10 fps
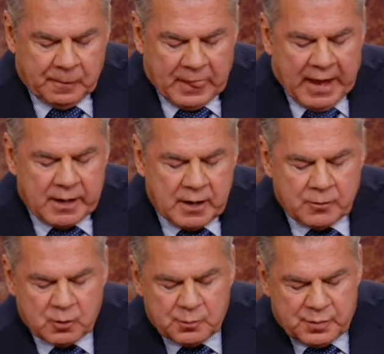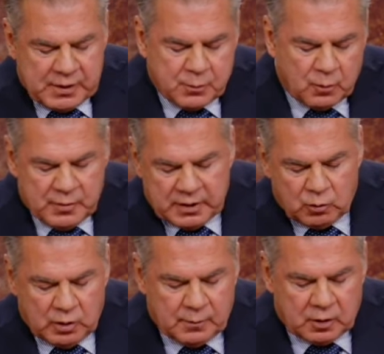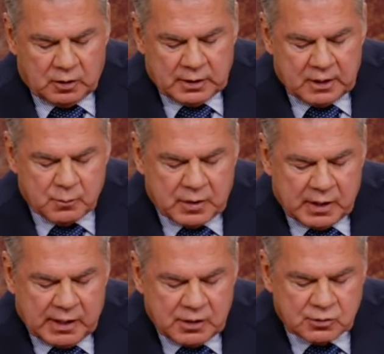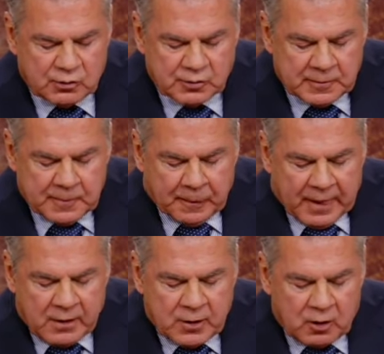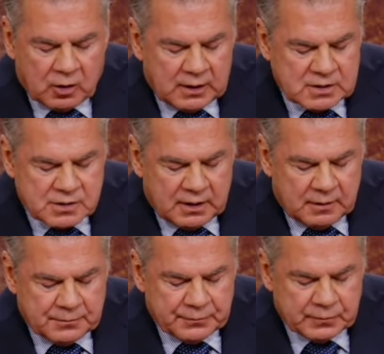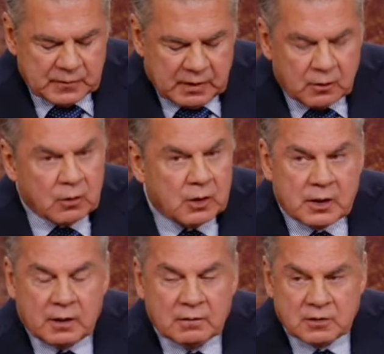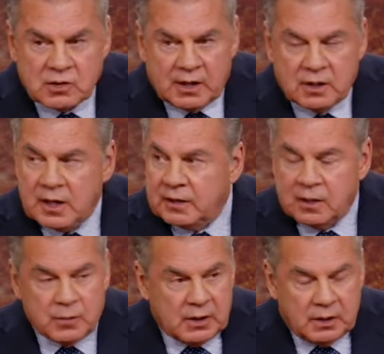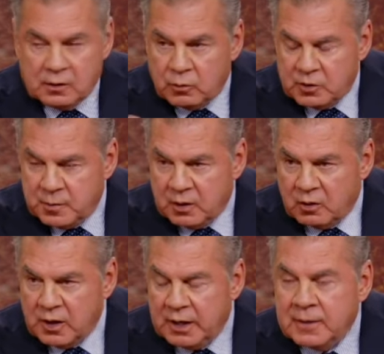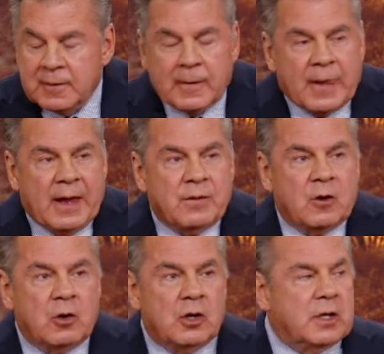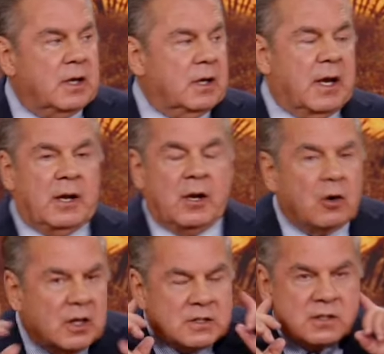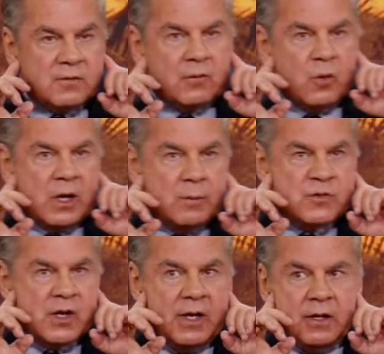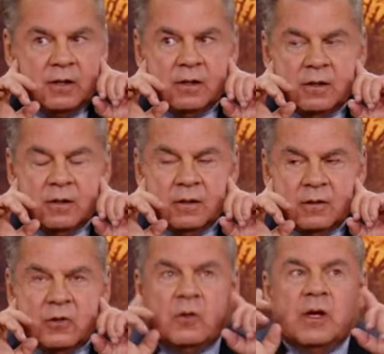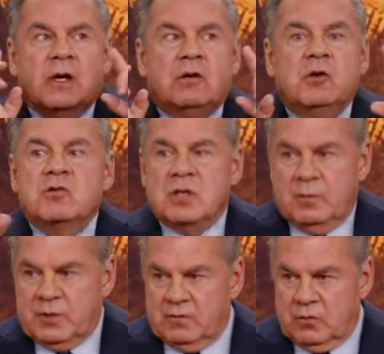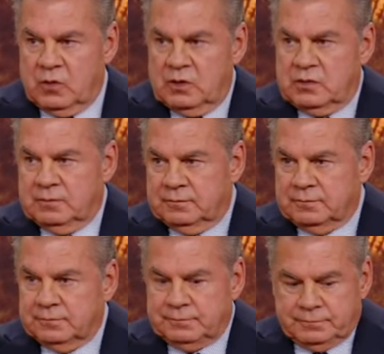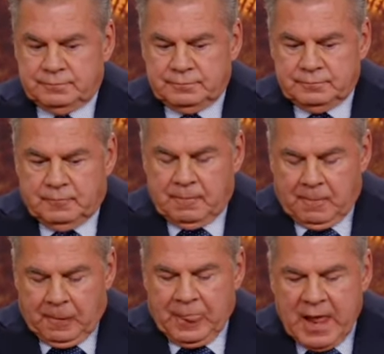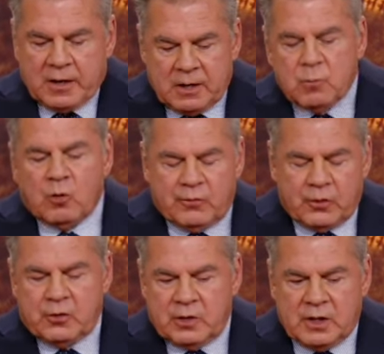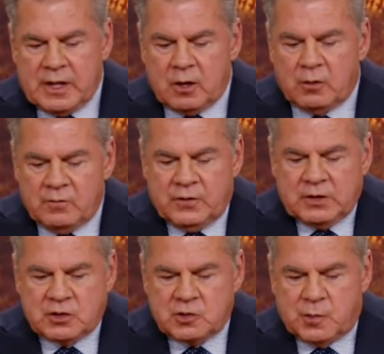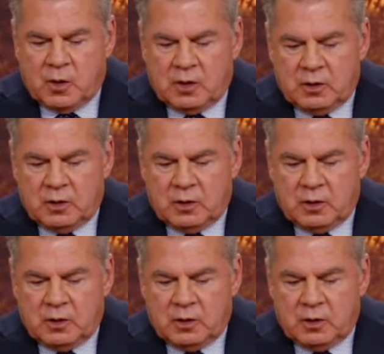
and other people, men and women, are looking at you, but angels, they're listening and they're looking. Just like tonight, they've been in here with me all night, and they're looking and they're listening for what I'm saying so they could do something for us. I'll get more further into that on the visions part,